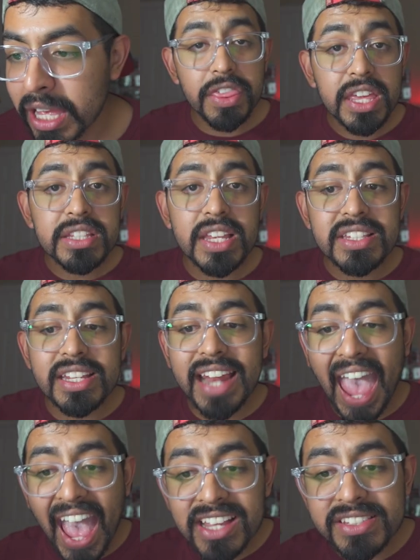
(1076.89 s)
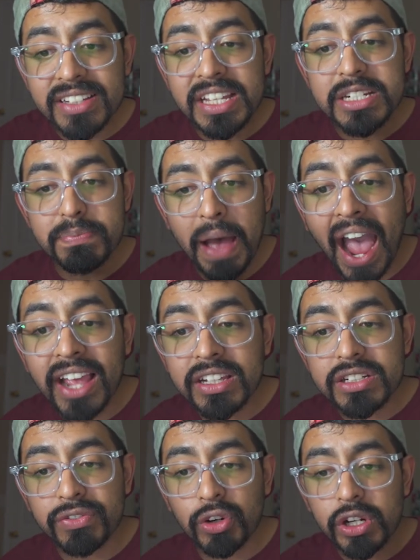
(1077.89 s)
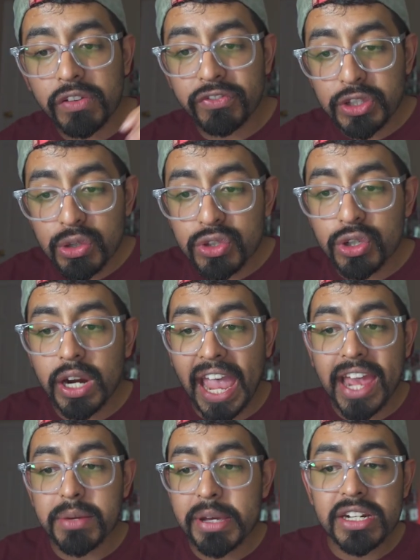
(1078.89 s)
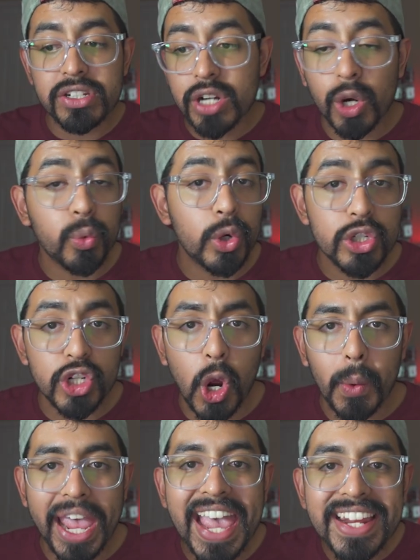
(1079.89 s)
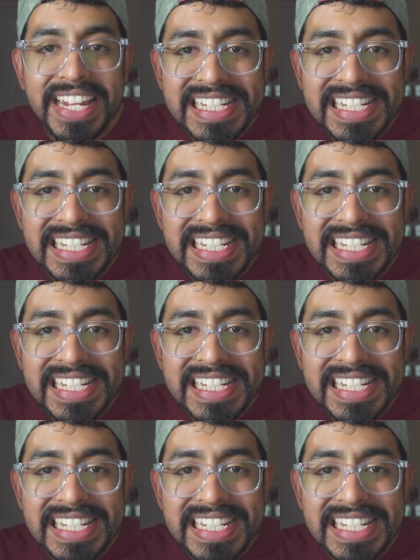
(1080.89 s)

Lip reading: This is an excellent pilot for a future animated Star Wars show, and